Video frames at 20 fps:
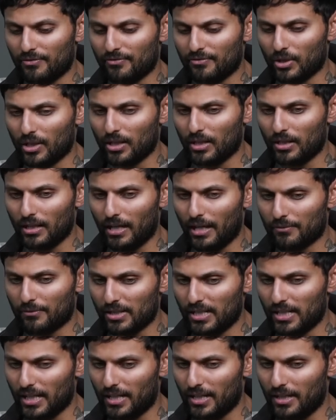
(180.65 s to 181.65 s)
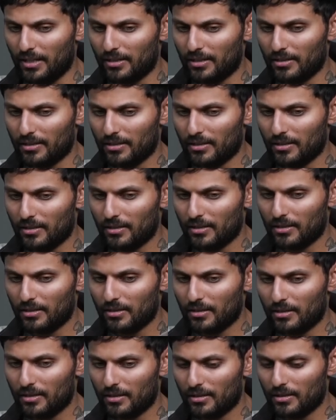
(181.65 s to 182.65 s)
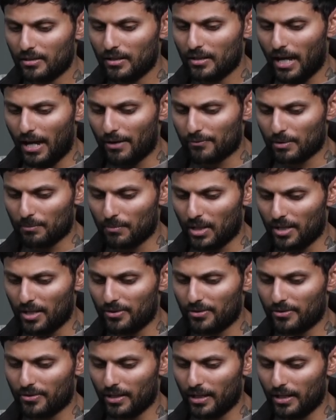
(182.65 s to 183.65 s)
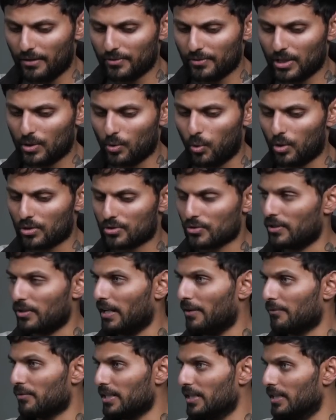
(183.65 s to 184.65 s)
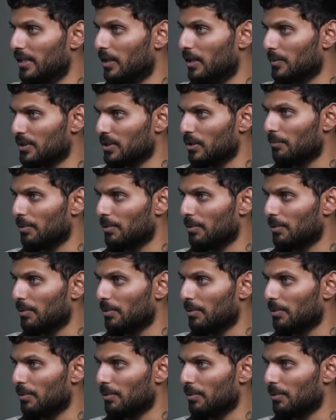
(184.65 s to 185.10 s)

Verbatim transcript: for every day, every month, every quarter, and every year with